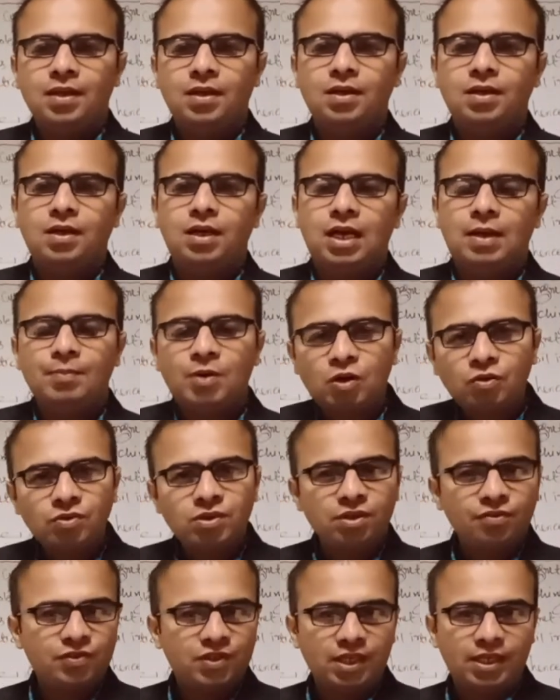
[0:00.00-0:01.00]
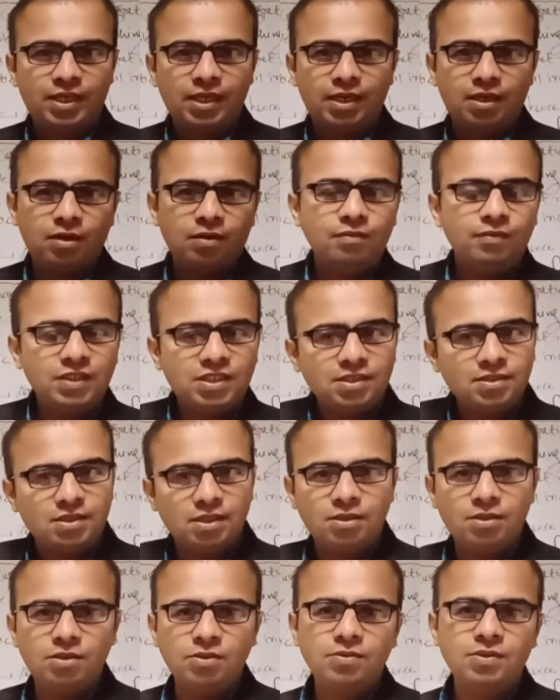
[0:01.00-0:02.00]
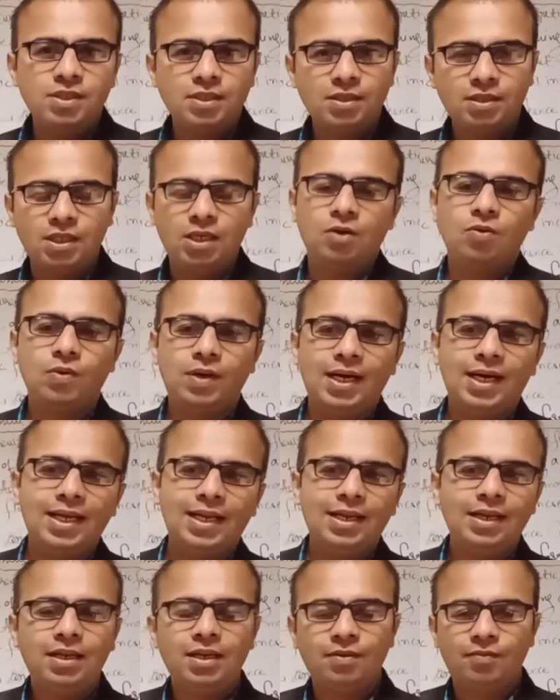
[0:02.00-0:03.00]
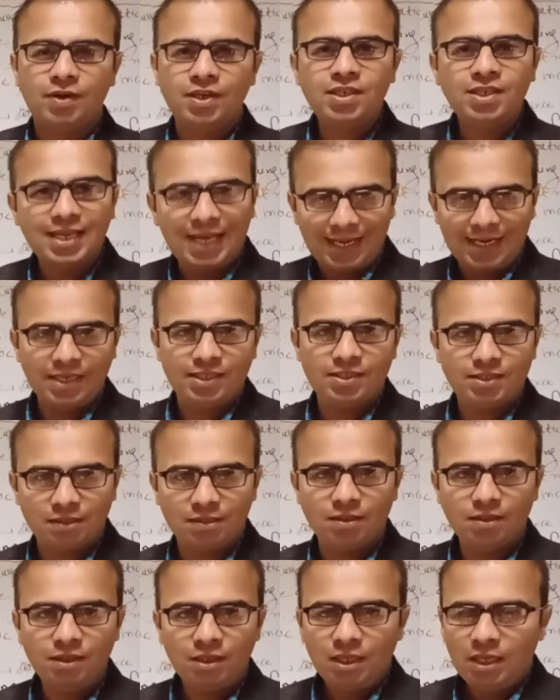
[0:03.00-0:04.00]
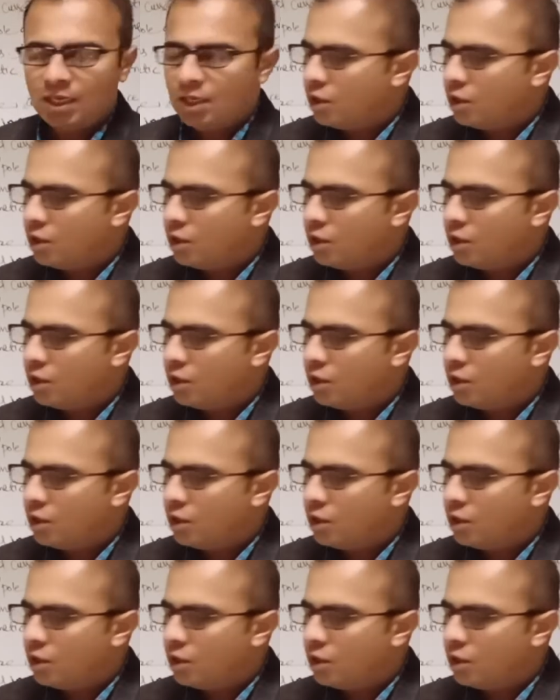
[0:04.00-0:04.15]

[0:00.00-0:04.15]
amount of the current which is induced in the coil in one direction.